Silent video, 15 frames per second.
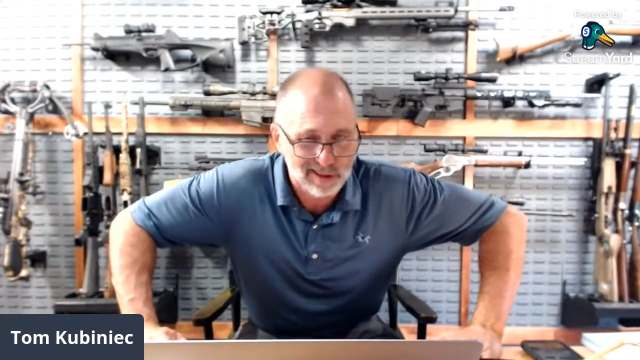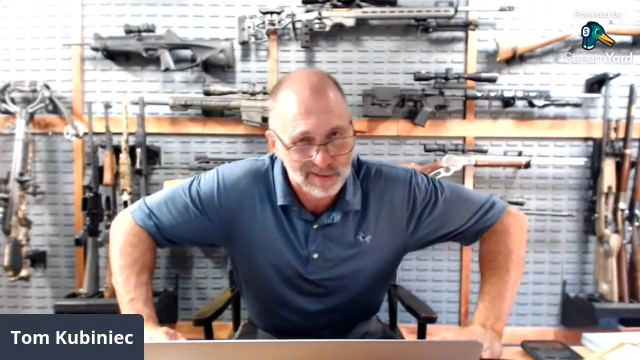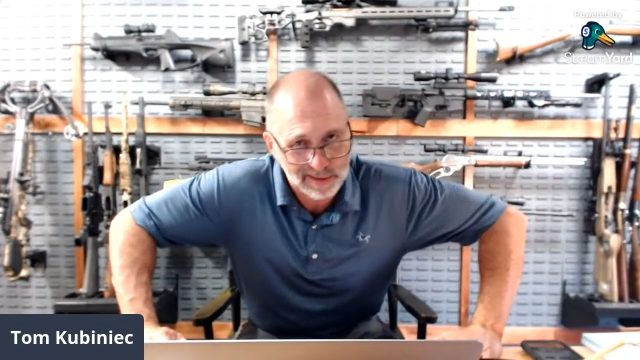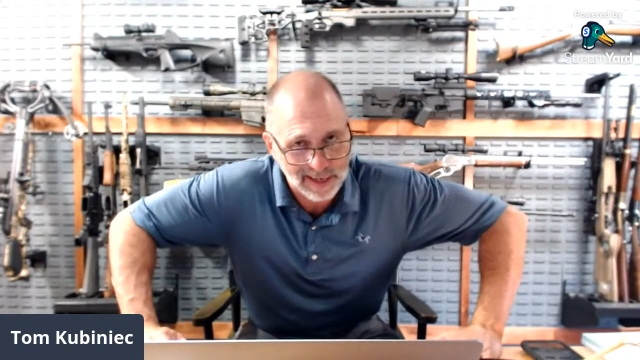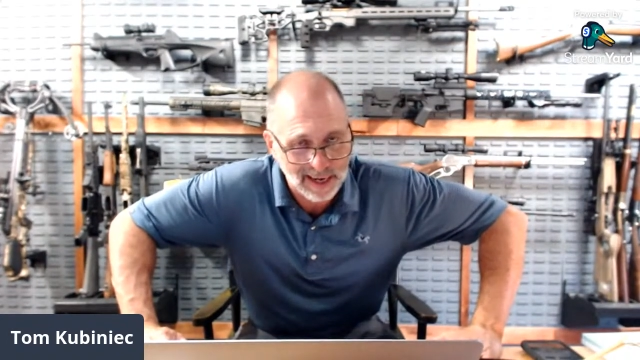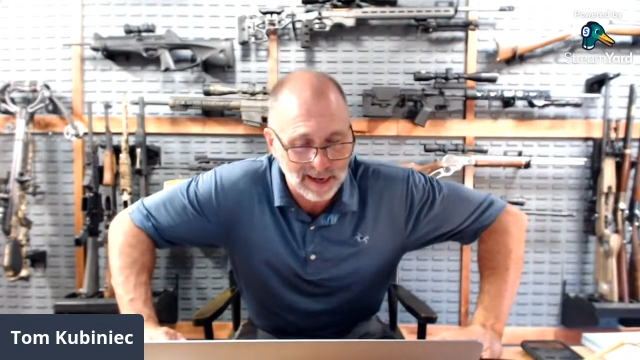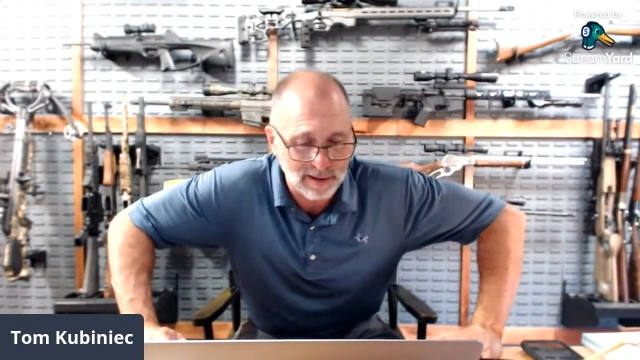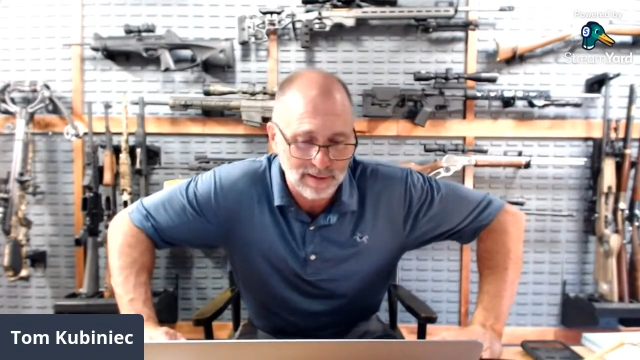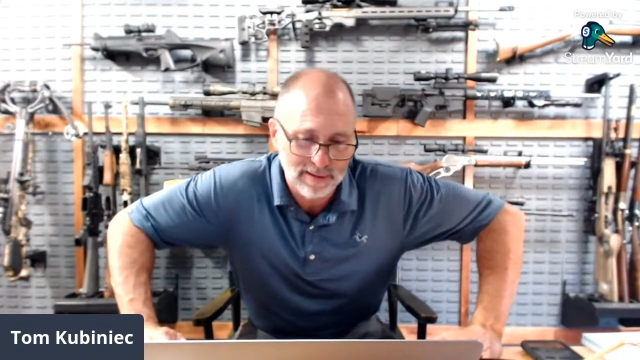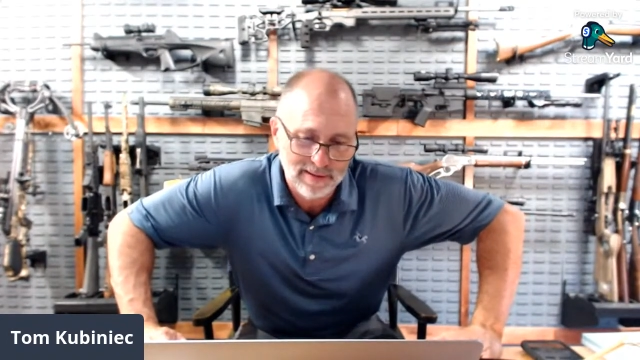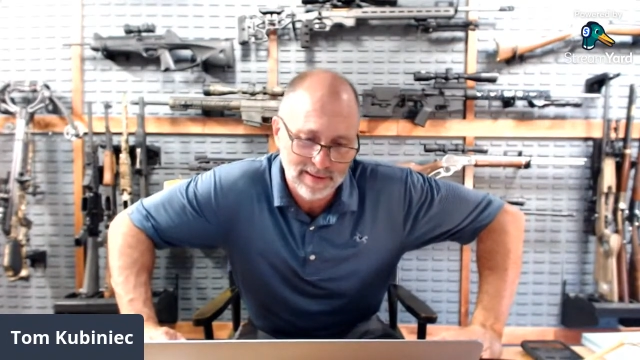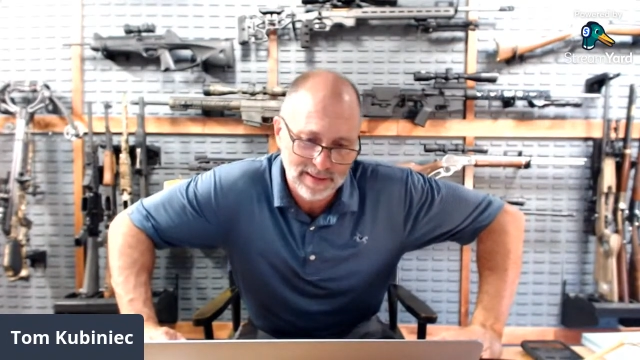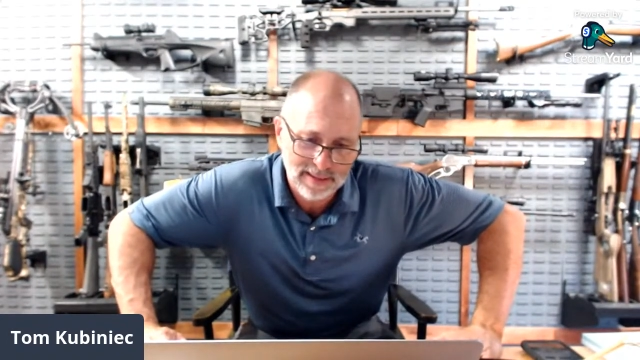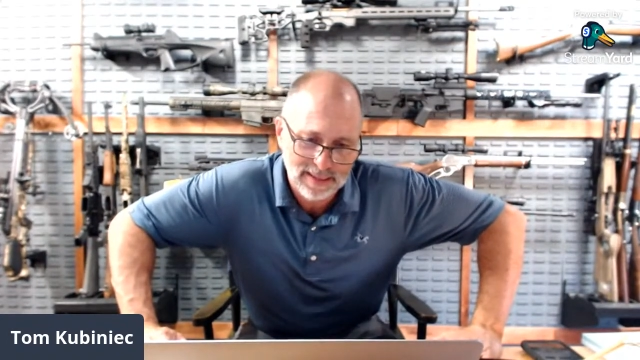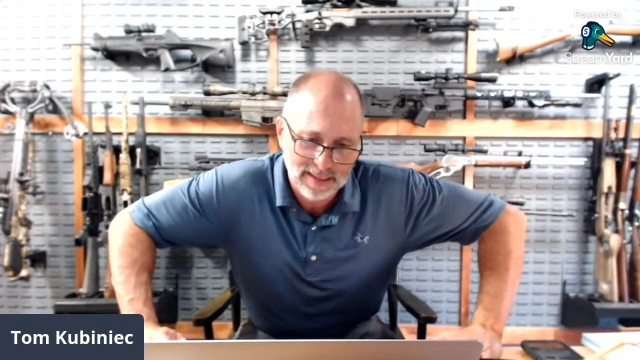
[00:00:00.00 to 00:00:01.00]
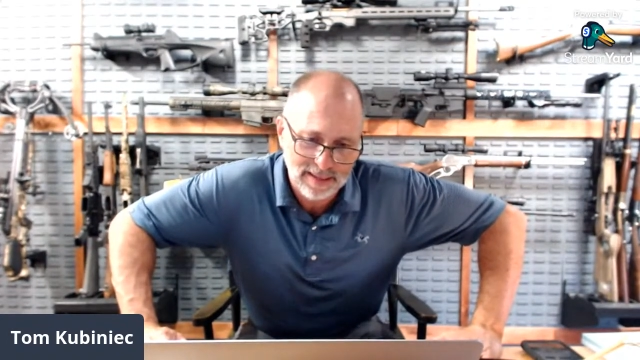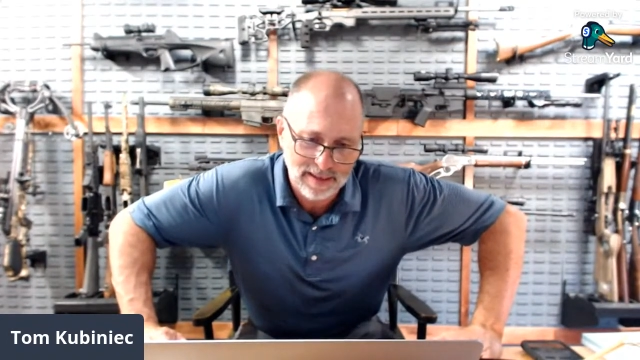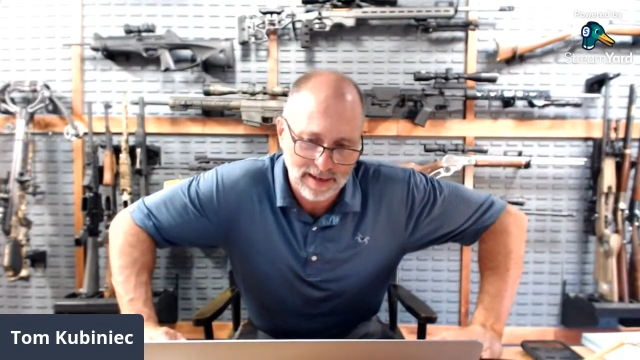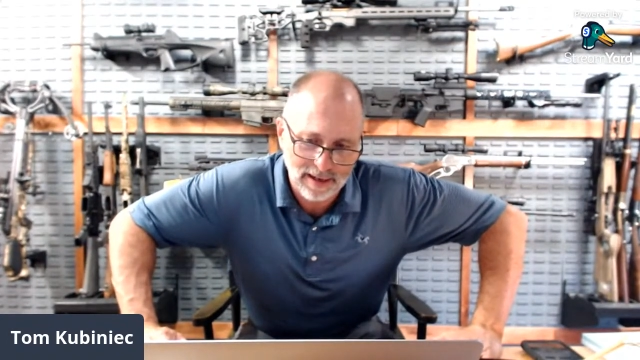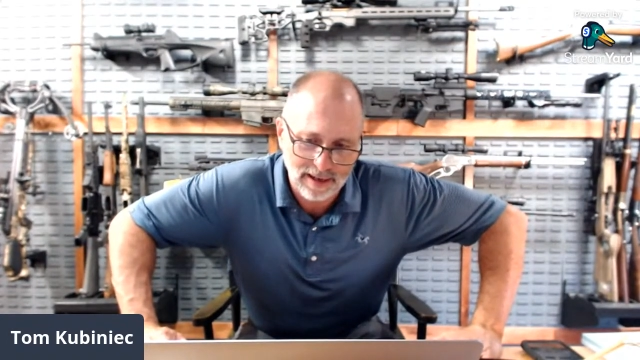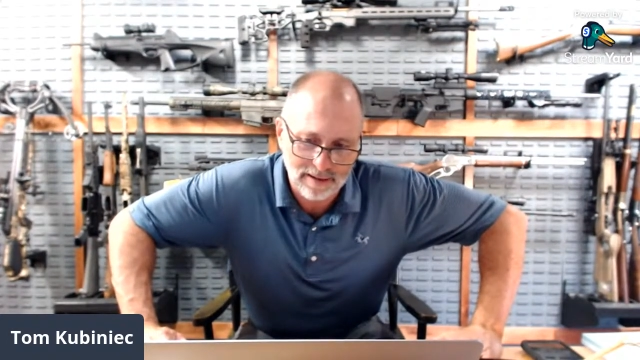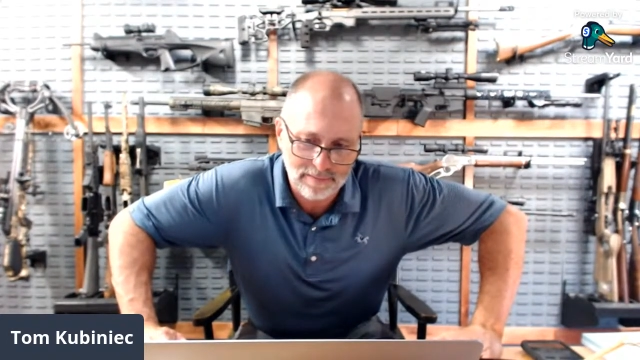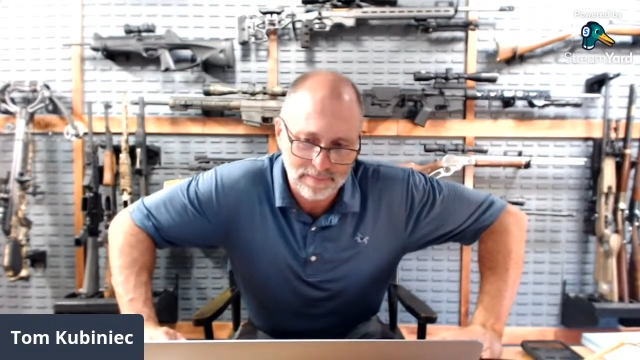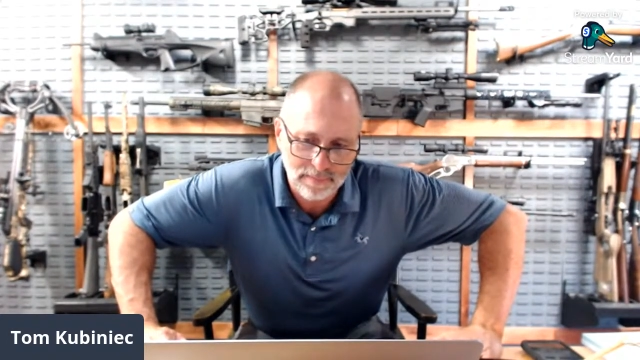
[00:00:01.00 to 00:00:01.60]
do it now.